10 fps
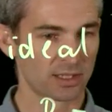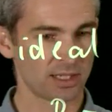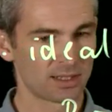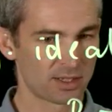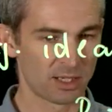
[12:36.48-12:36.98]
T
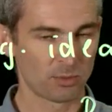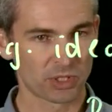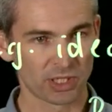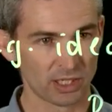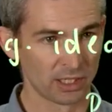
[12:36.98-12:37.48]
is the
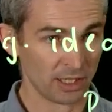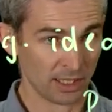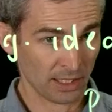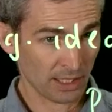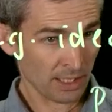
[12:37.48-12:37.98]
temperature,
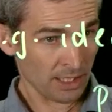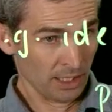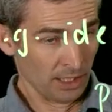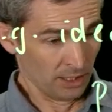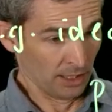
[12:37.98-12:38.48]

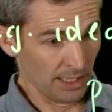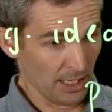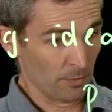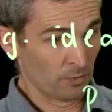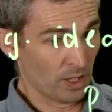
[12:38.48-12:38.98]

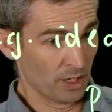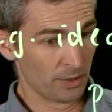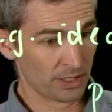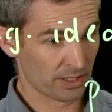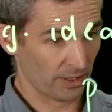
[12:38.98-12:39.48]
rho
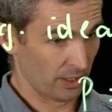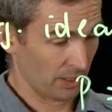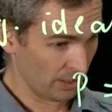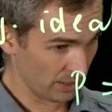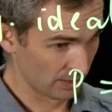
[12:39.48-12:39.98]
is the
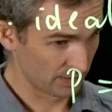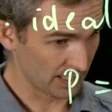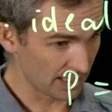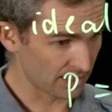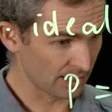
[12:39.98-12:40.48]

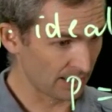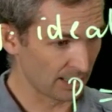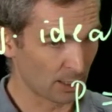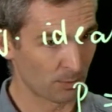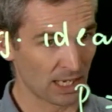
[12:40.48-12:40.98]
density,
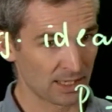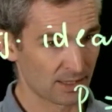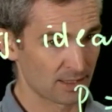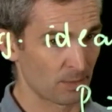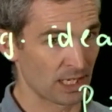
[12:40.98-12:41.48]
and mass
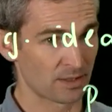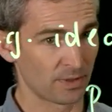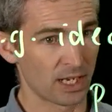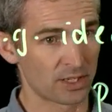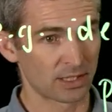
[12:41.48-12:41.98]
is the mass of a
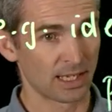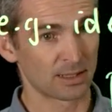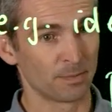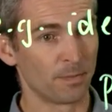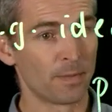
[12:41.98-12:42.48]
hydrogen
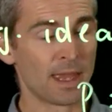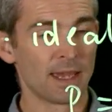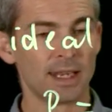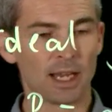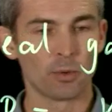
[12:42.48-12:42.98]
atom.
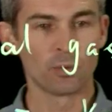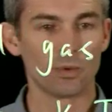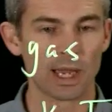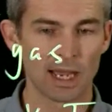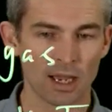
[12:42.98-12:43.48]
Now,
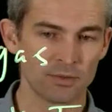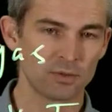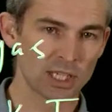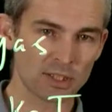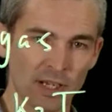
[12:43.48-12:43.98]

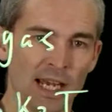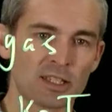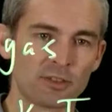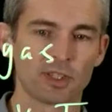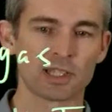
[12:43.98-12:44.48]
just for
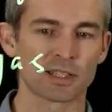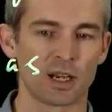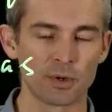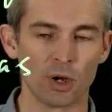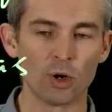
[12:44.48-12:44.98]
astrophysics, I
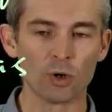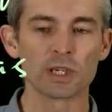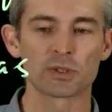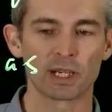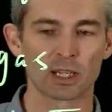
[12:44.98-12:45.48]
would
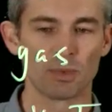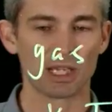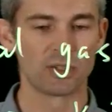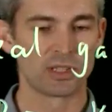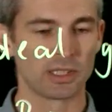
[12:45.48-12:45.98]
always
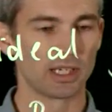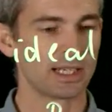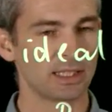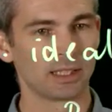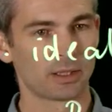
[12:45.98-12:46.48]
recommend using the
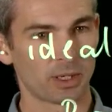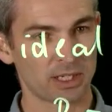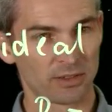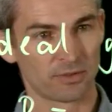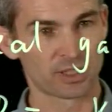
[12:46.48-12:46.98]
ideal
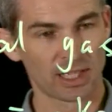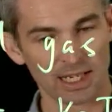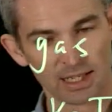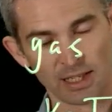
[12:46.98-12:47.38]
equation of state